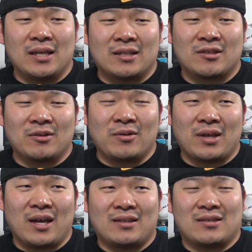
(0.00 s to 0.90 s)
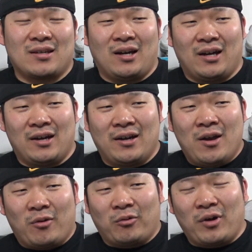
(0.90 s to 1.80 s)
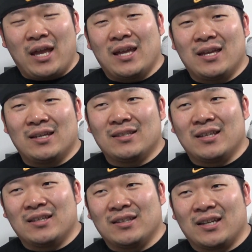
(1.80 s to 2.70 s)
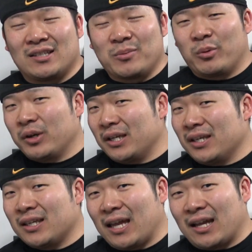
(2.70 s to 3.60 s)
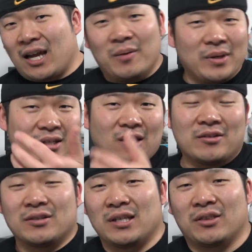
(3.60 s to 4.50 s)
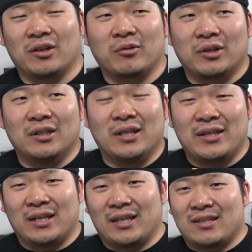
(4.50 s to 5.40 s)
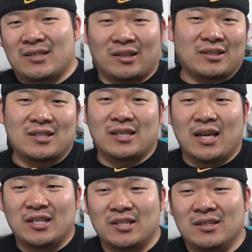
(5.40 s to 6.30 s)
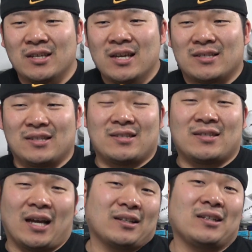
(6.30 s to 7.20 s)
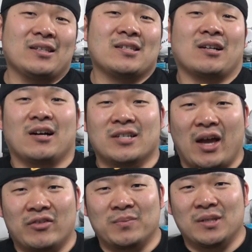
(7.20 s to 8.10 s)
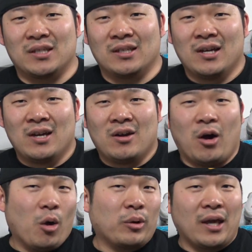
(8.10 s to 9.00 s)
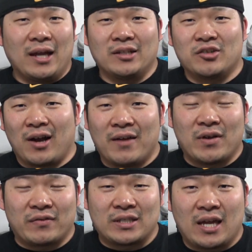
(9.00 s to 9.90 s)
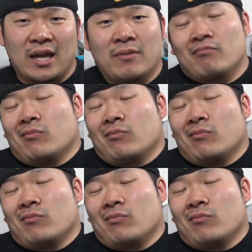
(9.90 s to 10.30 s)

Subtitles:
it's so that rain and debris can't come in underneath the grill and then get sucked into the engine, since technically these cars have to be okay to drive every day.